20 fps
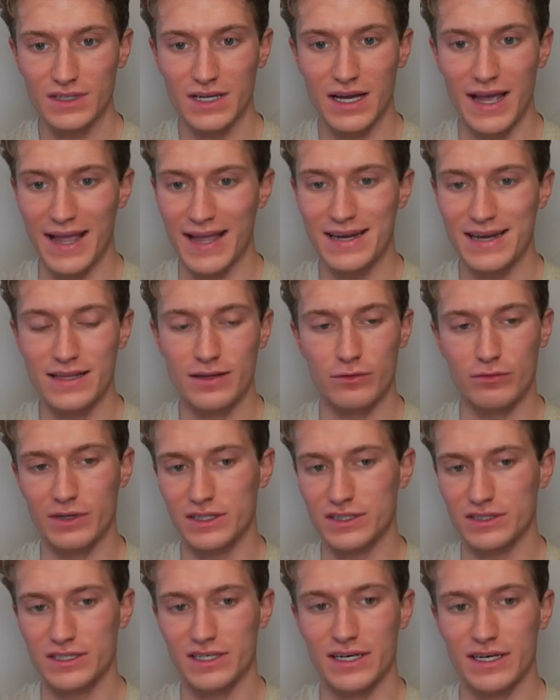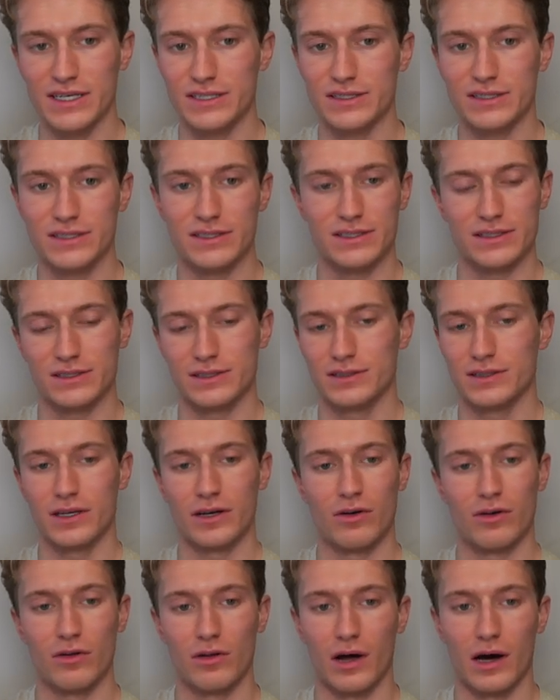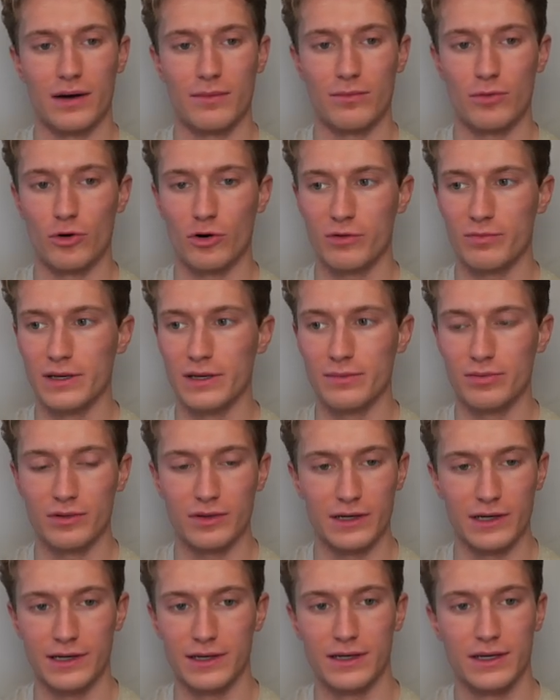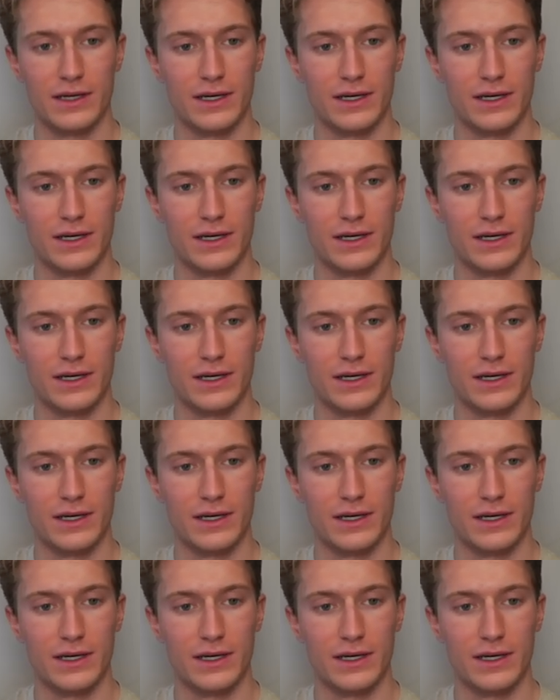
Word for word: hated the real estate agents. Just you know, a lot of broke people in it.